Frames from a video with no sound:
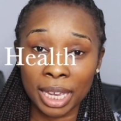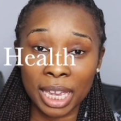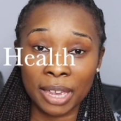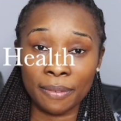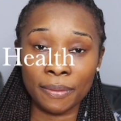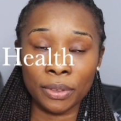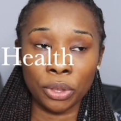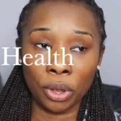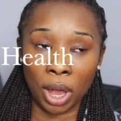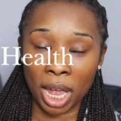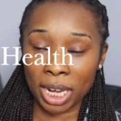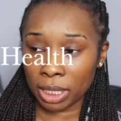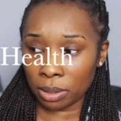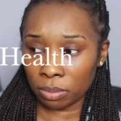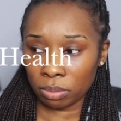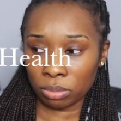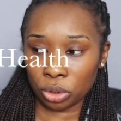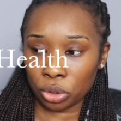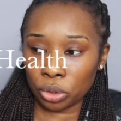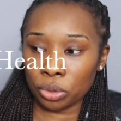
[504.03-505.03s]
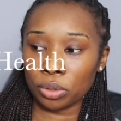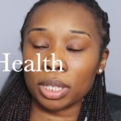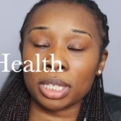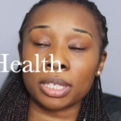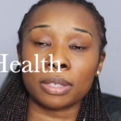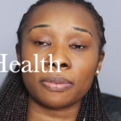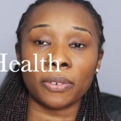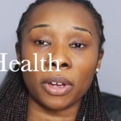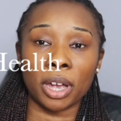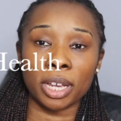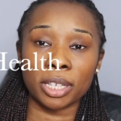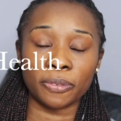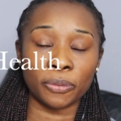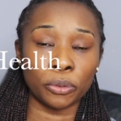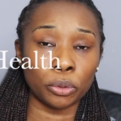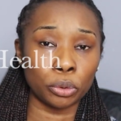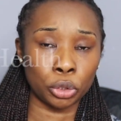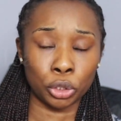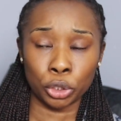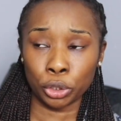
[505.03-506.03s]
even though I didn't do this fast
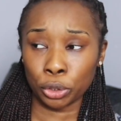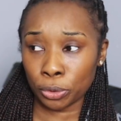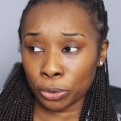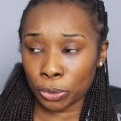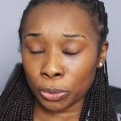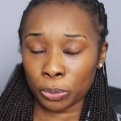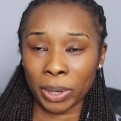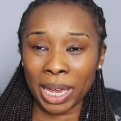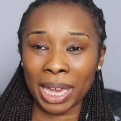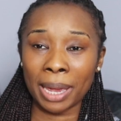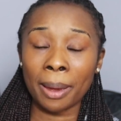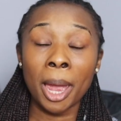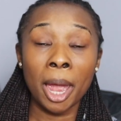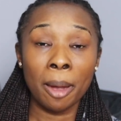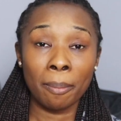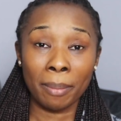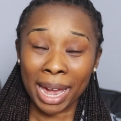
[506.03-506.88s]
for to lose weight.